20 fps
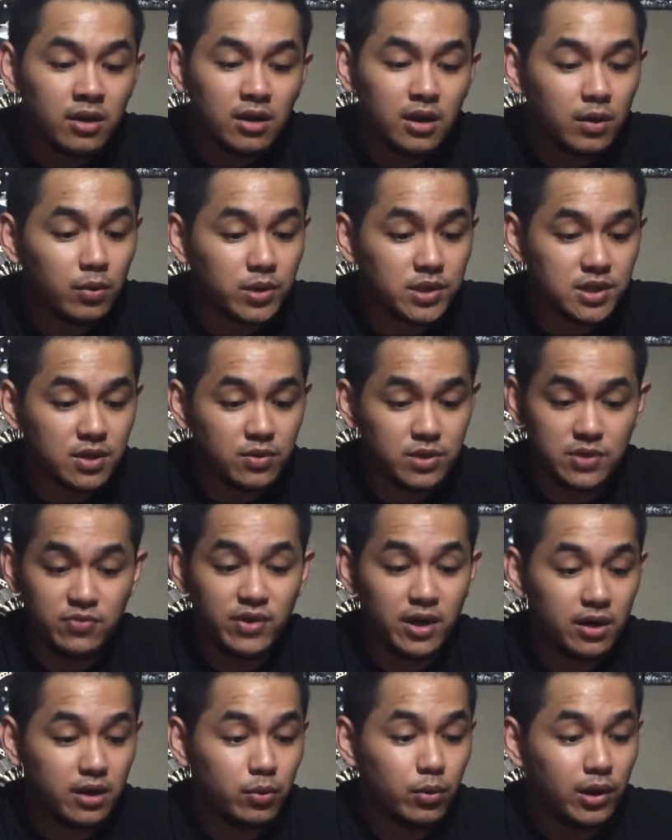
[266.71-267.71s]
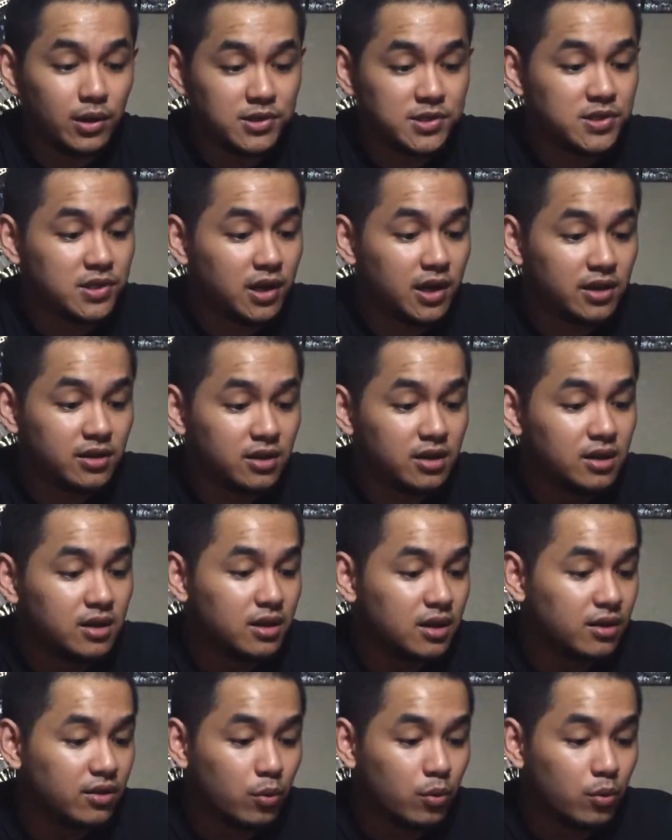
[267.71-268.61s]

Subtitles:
It was very well soldered.